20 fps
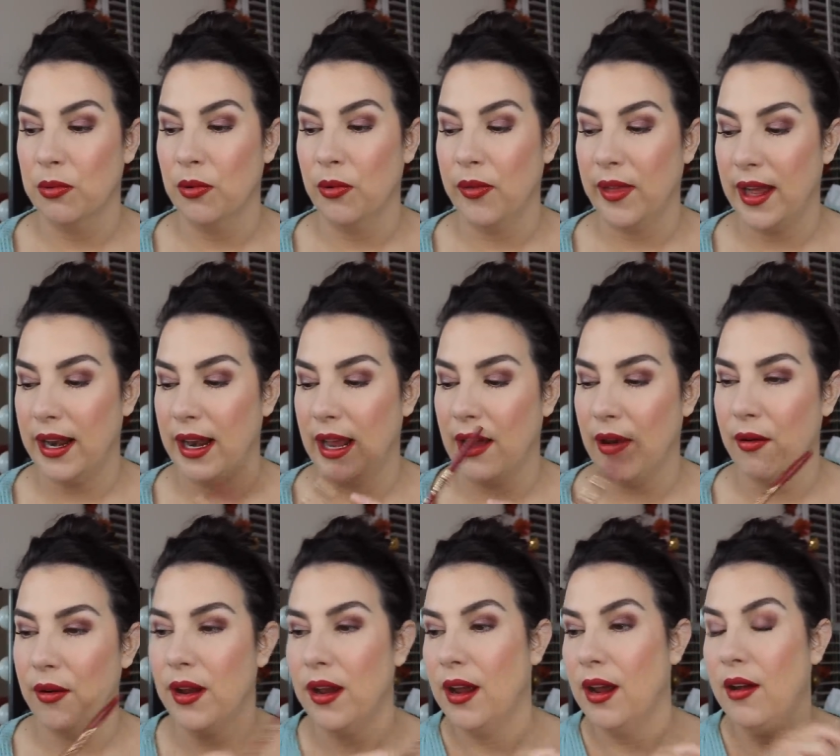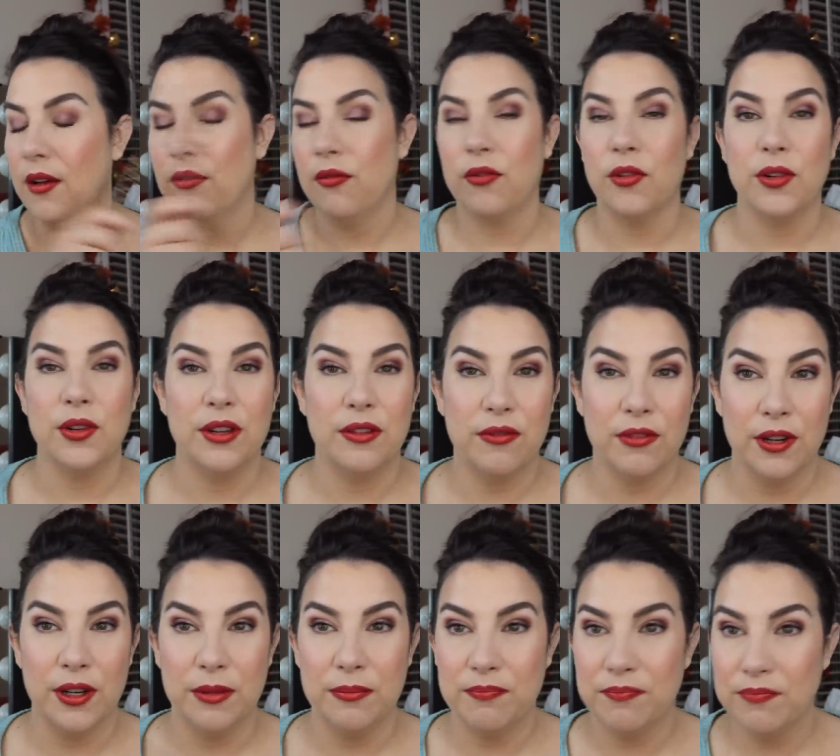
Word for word: pull that out for different